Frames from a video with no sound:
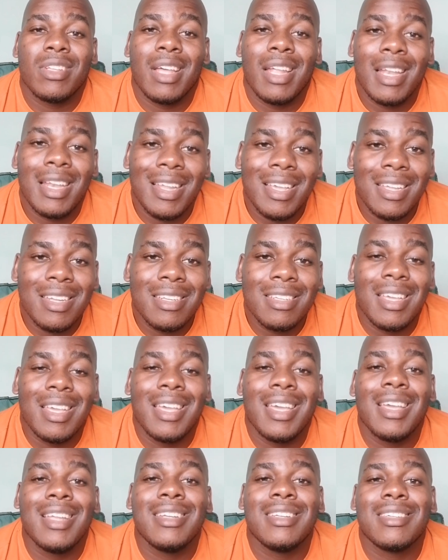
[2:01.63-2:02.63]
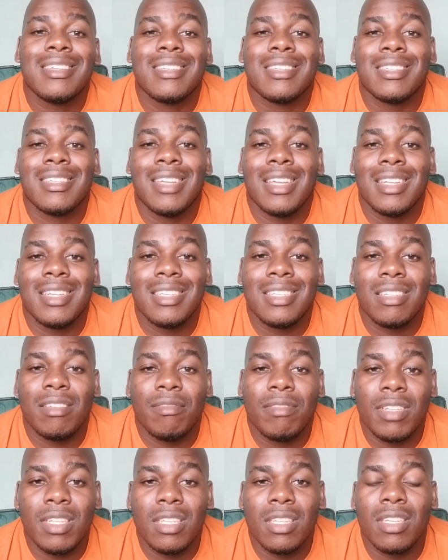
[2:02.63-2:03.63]
talent and
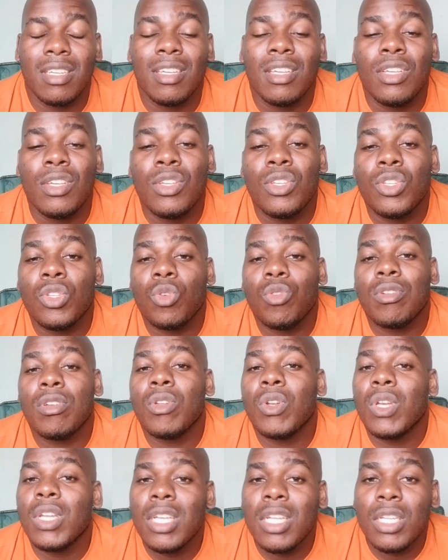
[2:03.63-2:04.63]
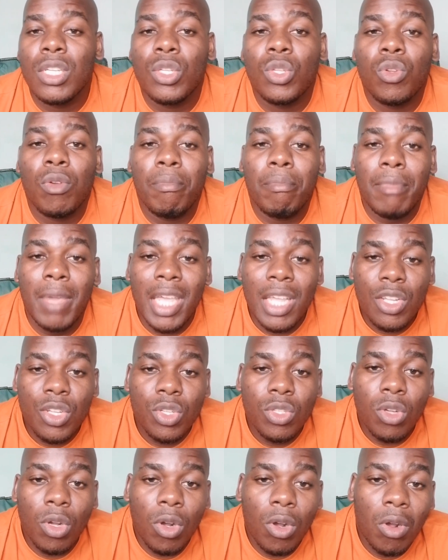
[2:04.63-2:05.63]
creativity. So you need to make
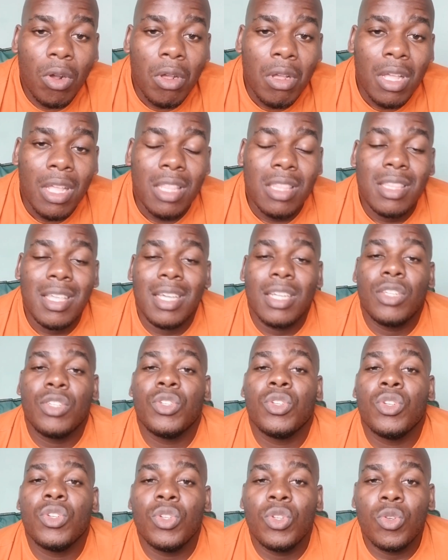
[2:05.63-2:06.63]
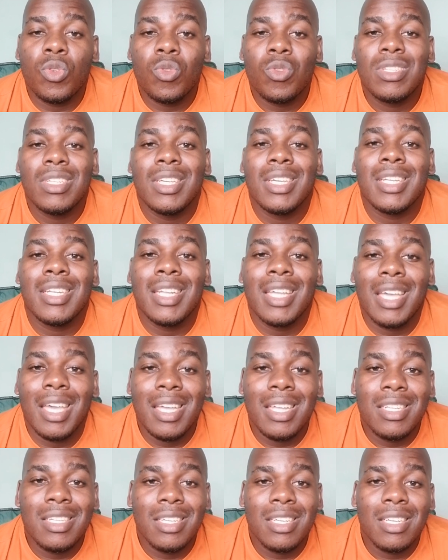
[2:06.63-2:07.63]
sure that you use
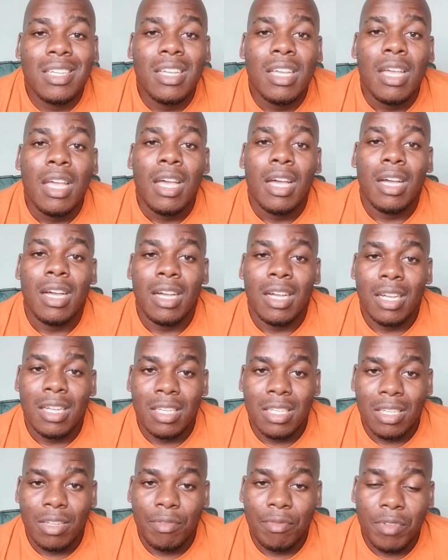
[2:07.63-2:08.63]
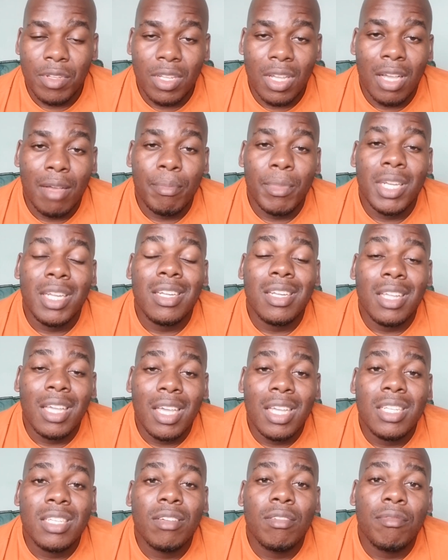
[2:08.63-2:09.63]
engaging
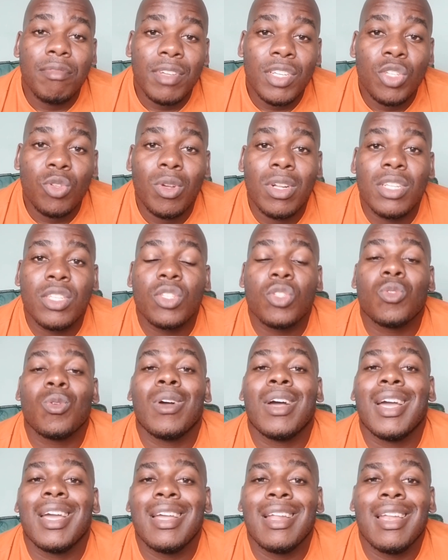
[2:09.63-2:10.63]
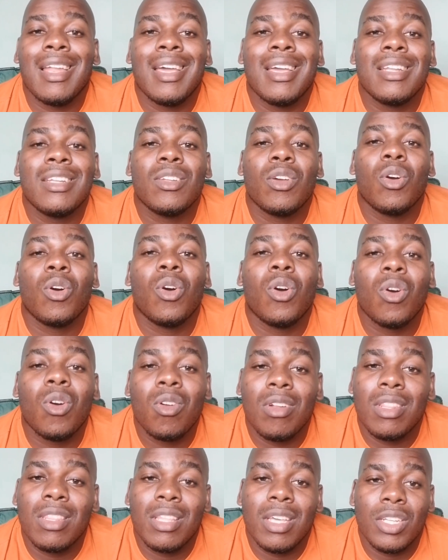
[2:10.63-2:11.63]
visuals to highlight
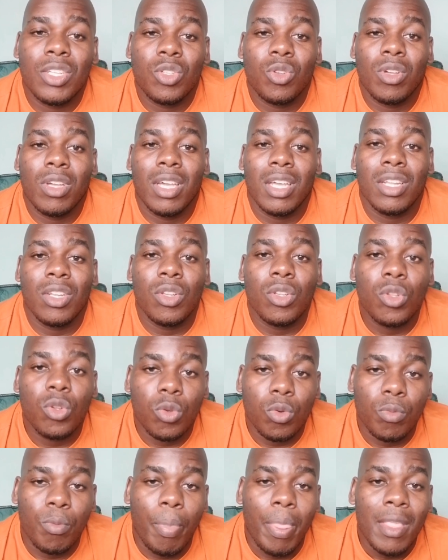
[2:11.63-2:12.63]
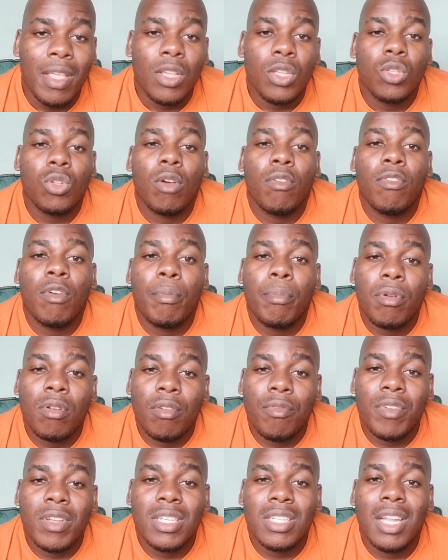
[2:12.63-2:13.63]
all that you can do. So for
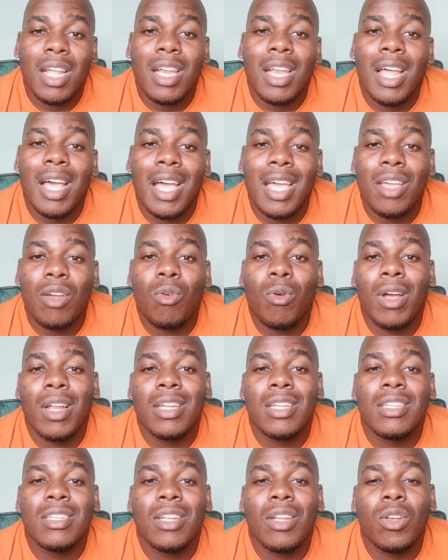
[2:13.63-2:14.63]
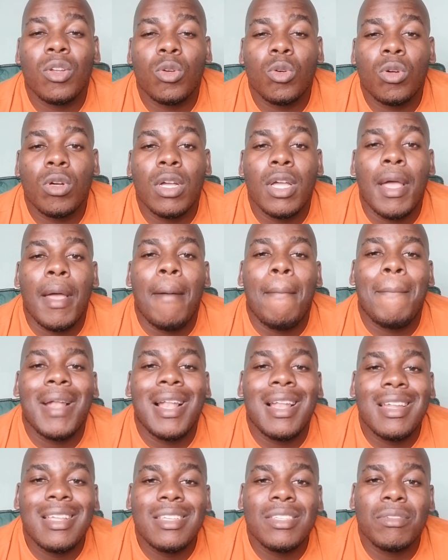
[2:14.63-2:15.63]
professional high quality look,
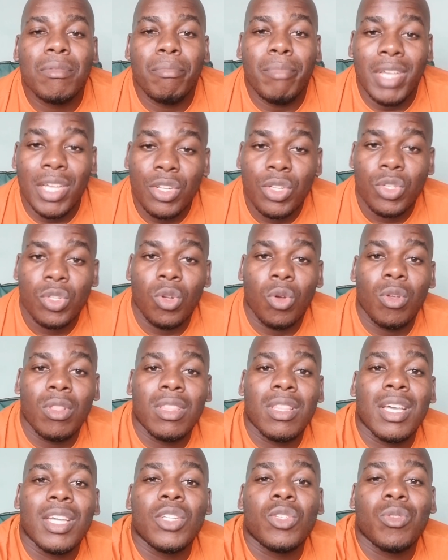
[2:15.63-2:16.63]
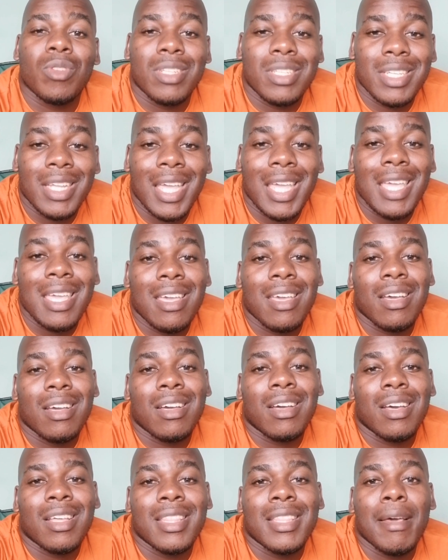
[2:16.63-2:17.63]
please make sure that you take
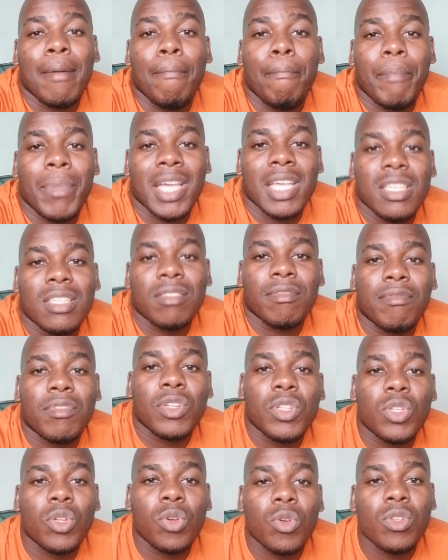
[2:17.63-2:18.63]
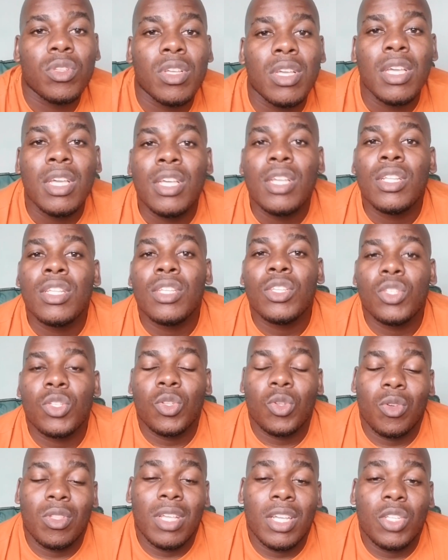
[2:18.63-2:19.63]
the best photos
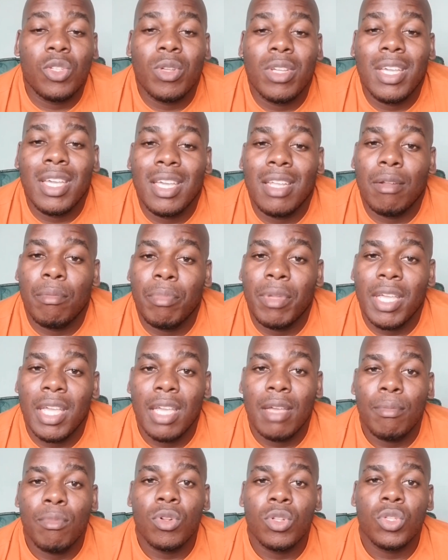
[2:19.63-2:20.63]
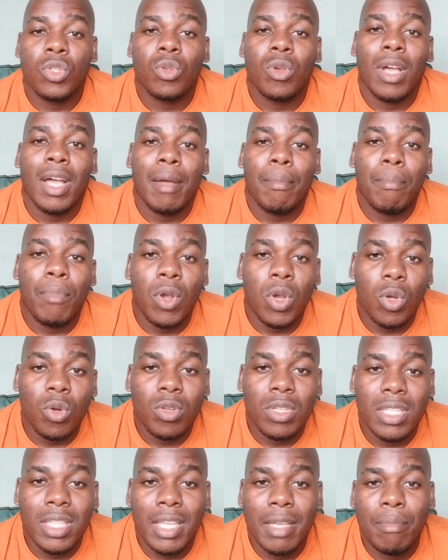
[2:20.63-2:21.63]
so that you can be able to
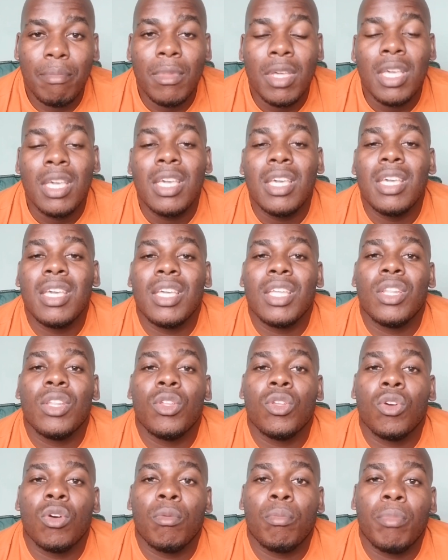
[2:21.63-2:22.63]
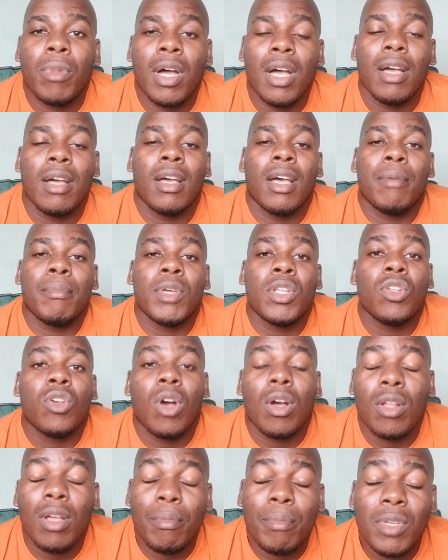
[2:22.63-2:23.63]
upload them in your
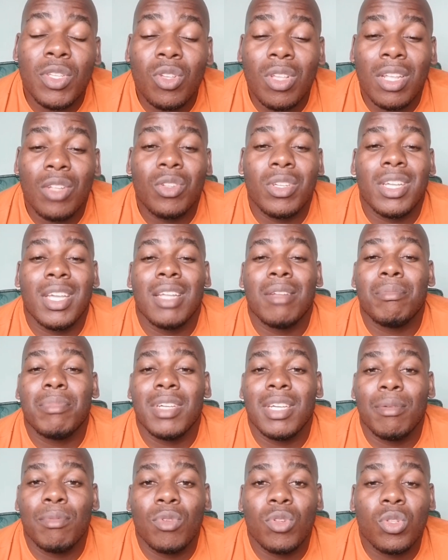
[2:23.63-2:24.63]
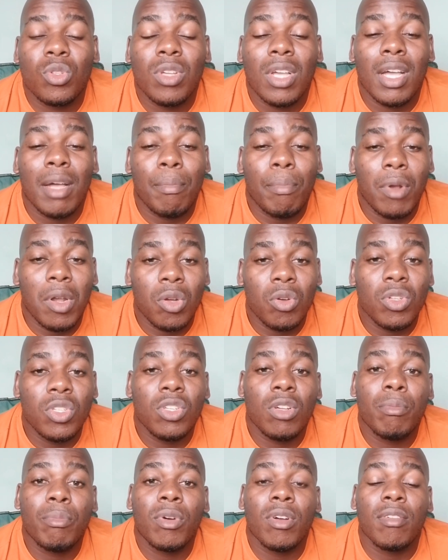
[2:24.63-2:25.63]
so that you can be able to upload
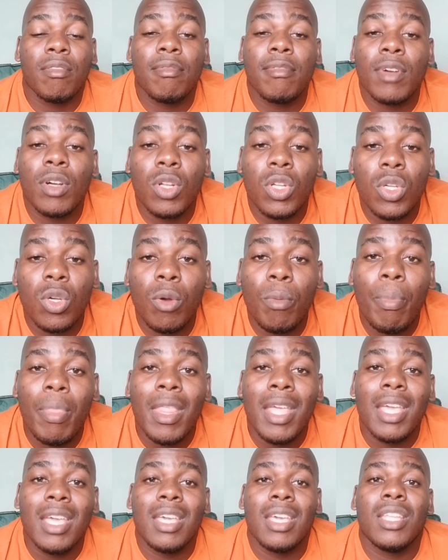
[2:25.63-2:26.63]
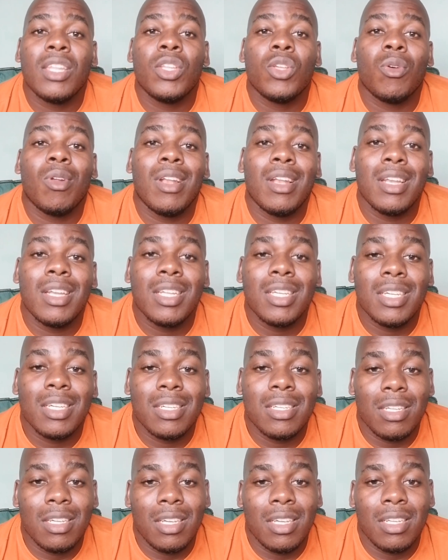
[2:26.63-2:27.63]
your portfolio in your
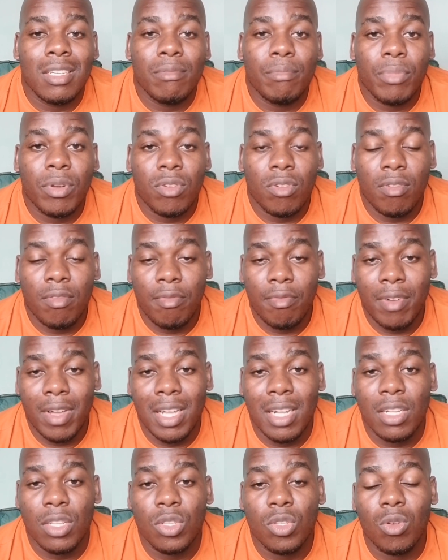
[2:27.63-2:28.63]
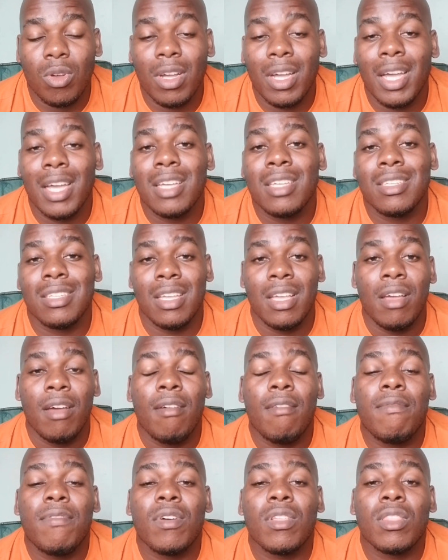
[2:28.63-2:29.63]
LinkedIn profile. So guys,
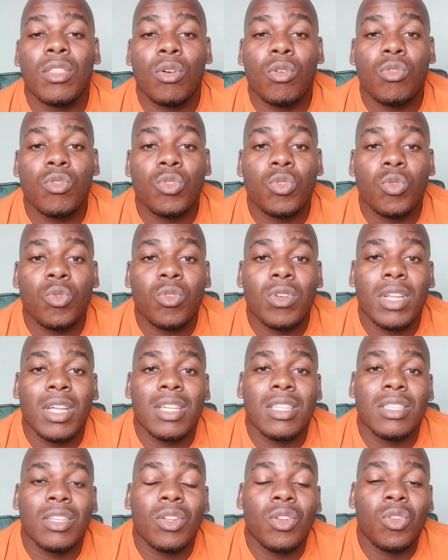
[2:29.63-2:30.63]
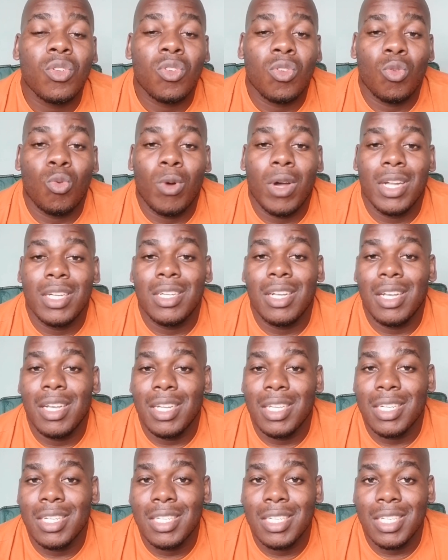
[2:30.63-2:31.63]
for those who doesn't know what
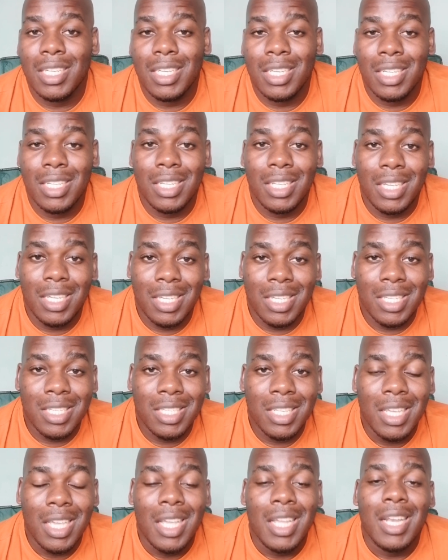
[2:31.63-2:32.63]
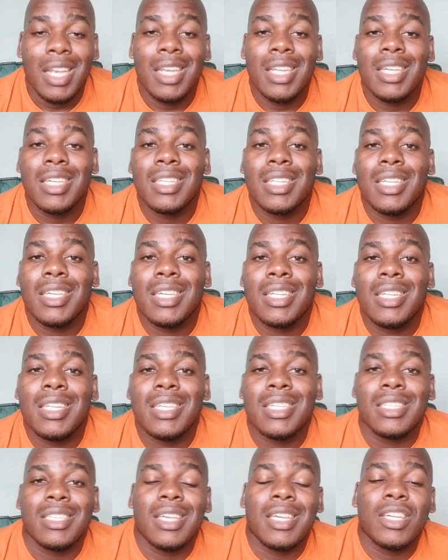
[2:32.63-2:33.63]
LinkedIn is
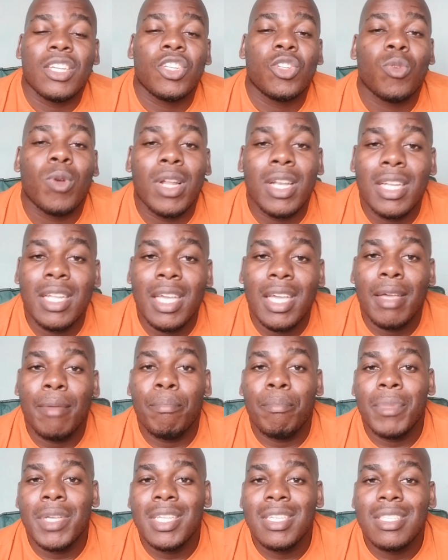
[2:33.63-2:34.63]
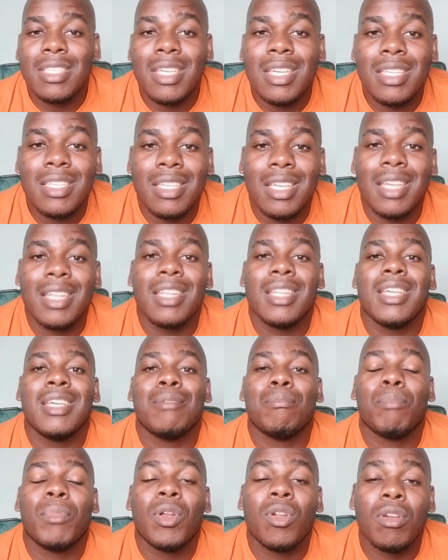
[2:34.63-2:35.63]
actually a business and
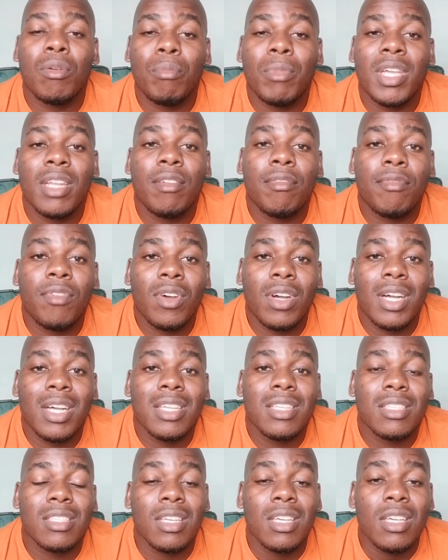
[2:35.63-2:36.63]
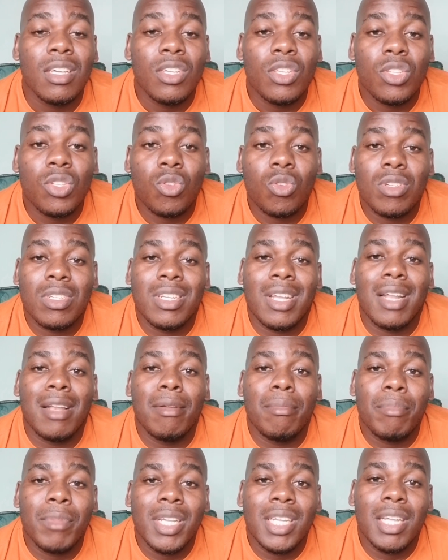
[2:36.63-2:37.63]
employment focused
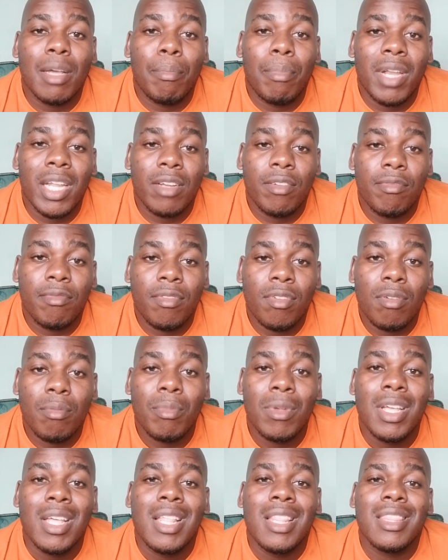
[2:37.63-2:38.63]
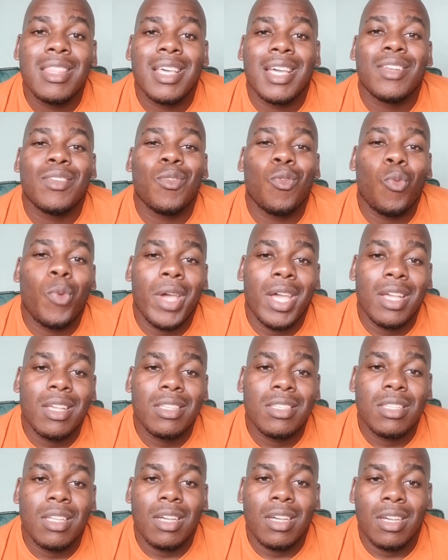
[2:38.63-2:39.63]
social media platform that
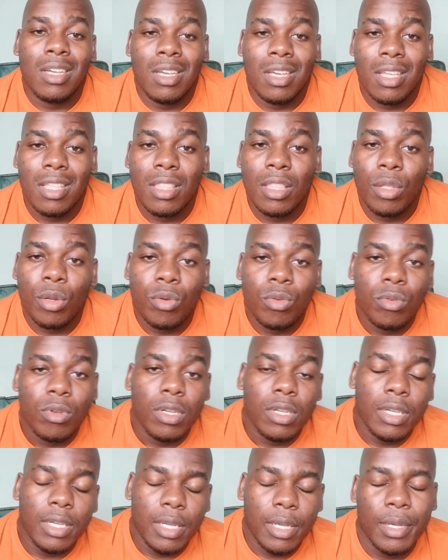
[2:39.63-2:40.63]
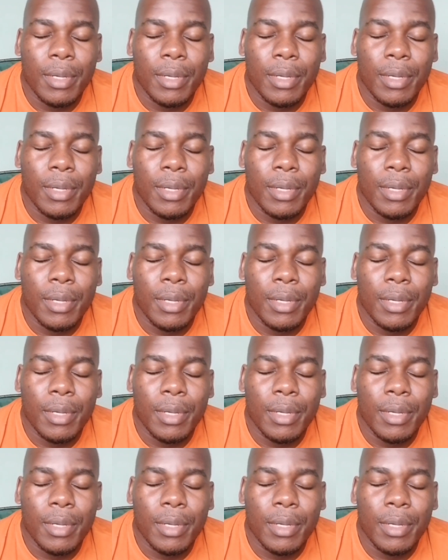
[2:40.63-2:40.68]
works through